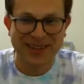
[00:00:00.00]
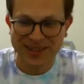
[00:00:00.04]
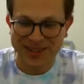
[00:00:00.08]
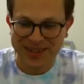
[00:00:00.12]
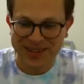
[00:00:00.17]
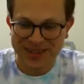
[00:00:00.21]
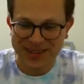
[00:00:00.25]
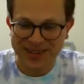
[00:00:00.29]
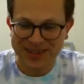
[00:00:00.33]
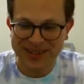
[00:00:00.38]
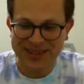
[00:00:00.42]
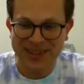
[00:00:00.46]

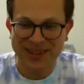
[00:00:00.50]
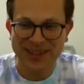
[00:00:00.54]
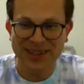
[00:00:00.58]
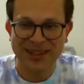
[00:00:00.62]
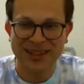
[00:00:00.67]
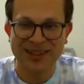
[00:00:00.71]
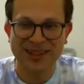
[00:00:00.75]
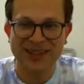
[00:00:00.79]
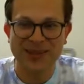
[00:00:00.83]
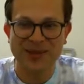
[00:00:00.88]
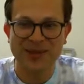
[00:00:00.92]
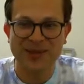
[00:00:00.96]
Okay, second,
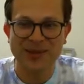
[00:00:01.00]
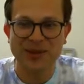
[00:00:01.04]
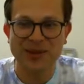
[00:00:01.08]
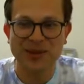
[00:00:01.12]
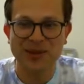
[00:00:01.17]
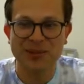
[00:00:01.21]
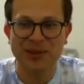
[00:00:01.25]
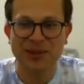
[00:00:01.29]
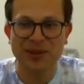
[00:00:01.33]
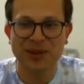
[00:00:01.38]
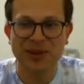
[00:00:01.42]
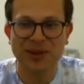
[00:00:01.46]
another
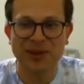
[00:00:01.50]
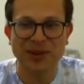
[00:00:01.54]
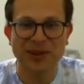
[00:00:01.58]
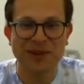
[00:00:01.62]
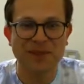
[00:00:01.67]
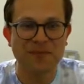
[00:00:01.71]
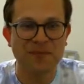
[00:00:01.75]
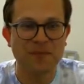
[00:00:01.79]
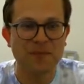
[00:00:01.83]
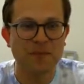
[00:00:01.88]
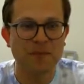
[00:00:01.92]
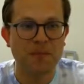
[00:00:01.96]
super cart.
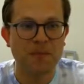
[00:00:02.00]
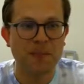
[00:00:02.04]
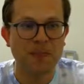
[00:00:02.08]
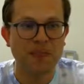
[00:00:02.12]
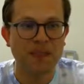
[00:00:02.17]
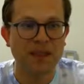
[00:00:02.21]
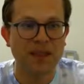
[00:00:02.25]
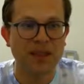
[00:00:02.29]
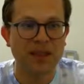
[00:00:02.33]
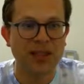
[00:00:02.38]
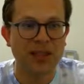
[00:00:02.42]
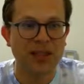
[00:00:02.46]

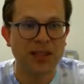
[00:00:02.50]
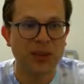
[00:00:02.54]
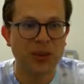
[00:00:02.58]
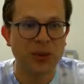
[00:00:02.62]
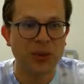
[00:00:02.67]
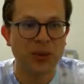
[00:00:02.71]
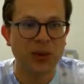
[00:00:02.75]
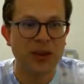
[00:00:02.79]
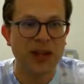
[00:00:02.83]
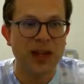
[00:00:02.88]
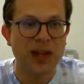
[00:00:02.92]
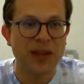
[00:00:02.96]
That's
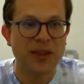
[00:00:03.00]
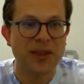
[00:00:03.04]
cool.